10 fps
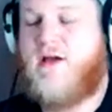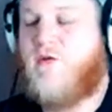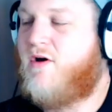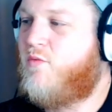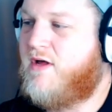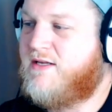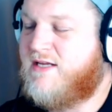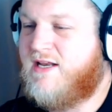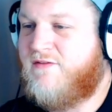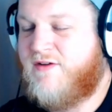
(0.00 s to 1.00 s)
what is
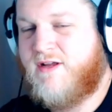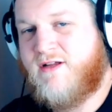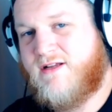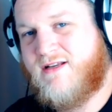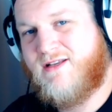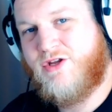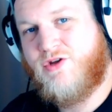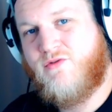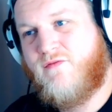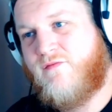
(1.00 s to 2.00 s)
anything
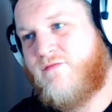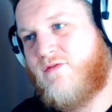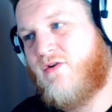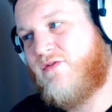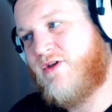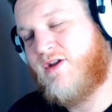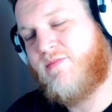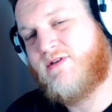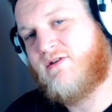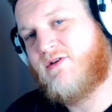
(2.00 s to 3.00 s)
new other than
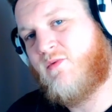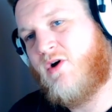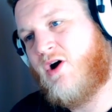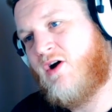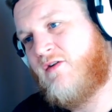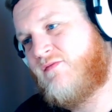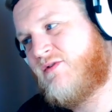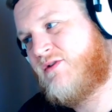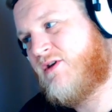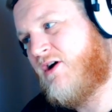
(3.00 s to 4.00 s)
Abyssal
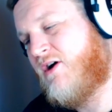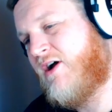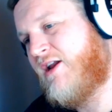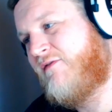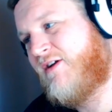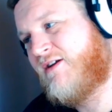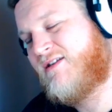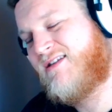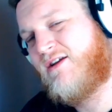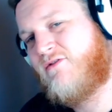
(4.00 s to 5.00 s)
Dwarfs or anything
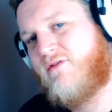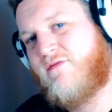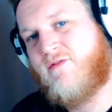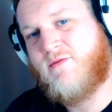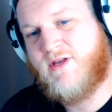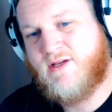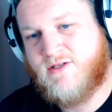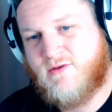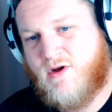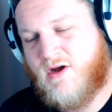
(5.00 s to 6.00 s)
secret from Kings
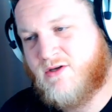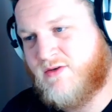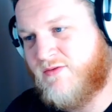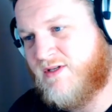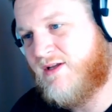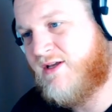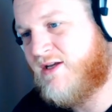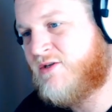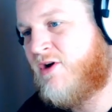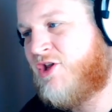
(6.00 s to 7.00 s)
of War? Because obviously
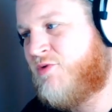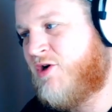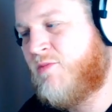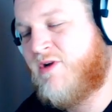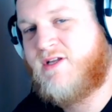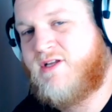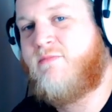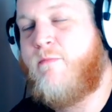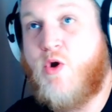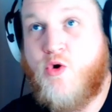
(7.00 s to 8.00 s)
Kings of War at the moment is
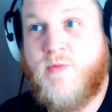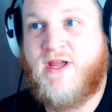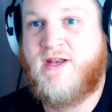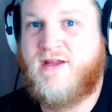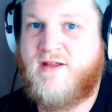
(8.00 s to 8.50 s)
booming.